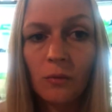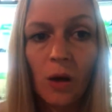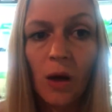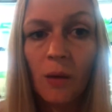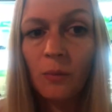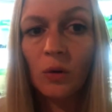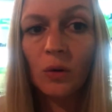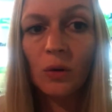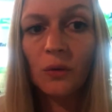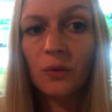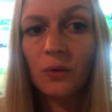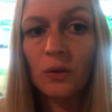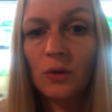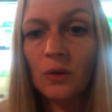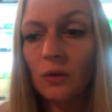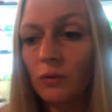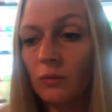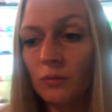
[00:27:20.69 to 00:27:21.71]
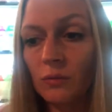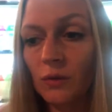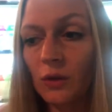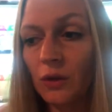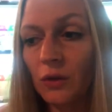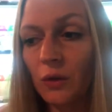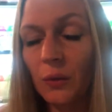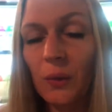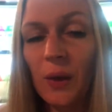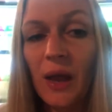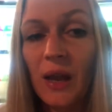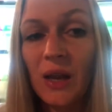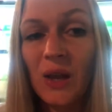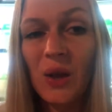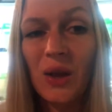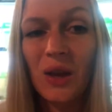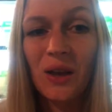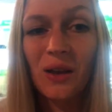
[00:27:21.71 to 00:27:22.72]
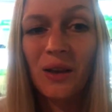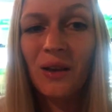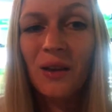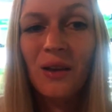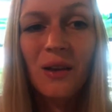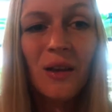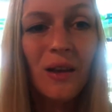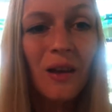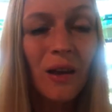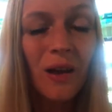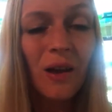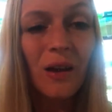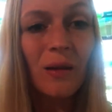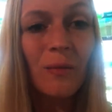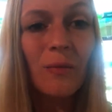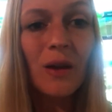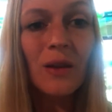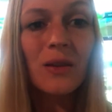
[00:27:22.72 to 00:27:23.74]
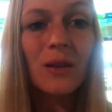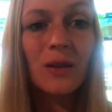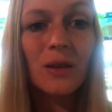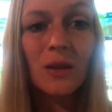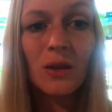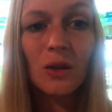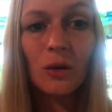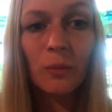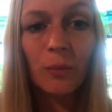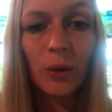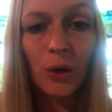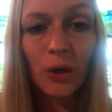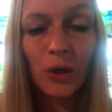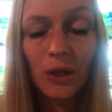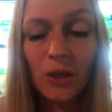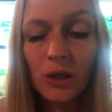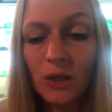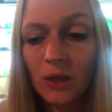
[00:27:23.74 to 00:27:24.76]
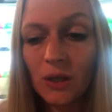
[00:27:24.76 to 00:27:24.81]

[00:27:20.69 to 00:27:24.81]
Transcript: I'm all for, you know, any method that you put.